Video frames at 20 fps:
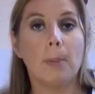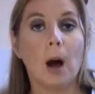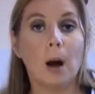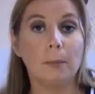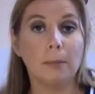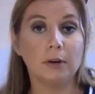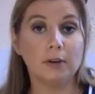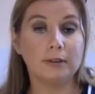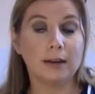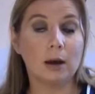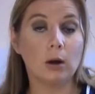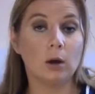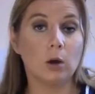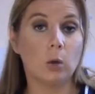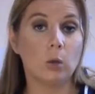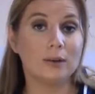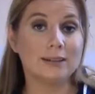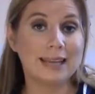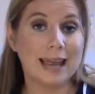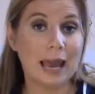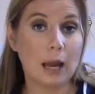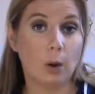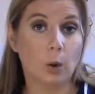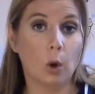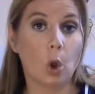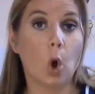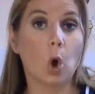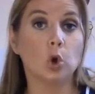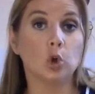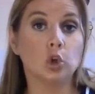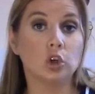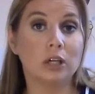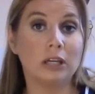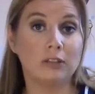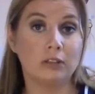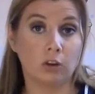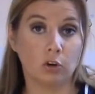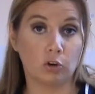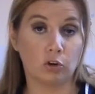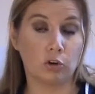Pop an old towel
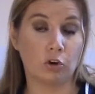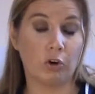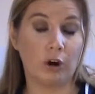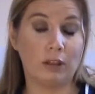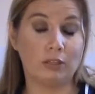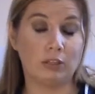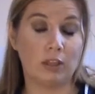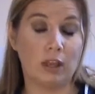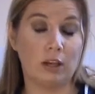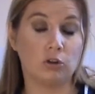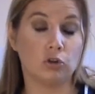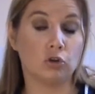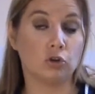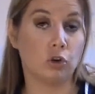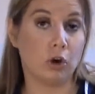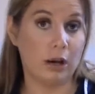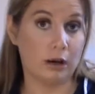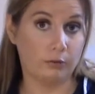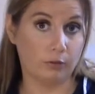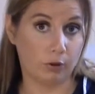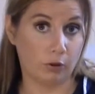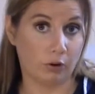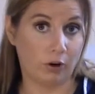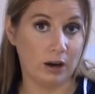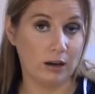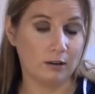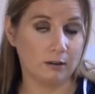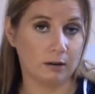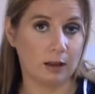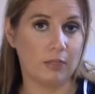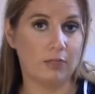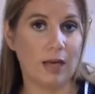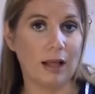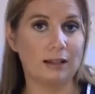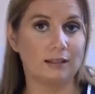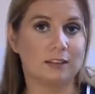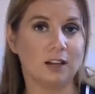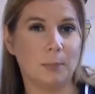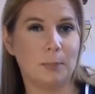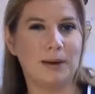underneath the, the tray of the crate and
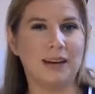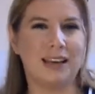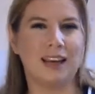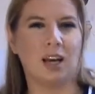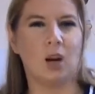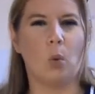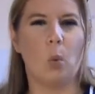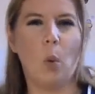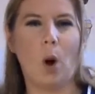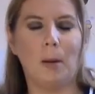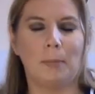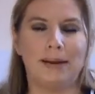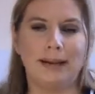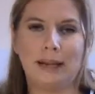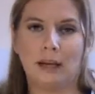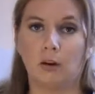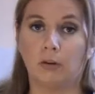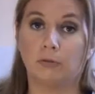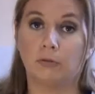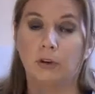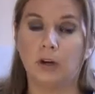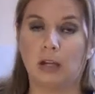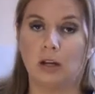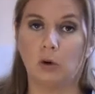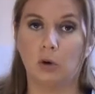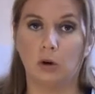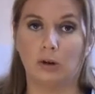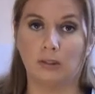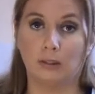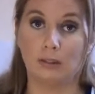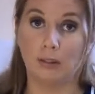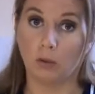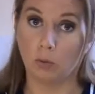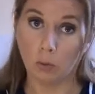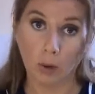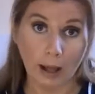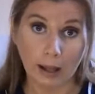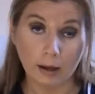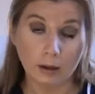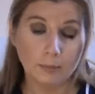that'll stop any kind of wobbling or funny noises
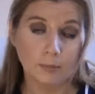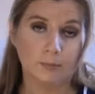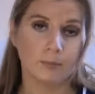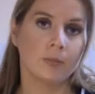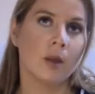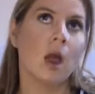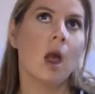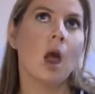as well.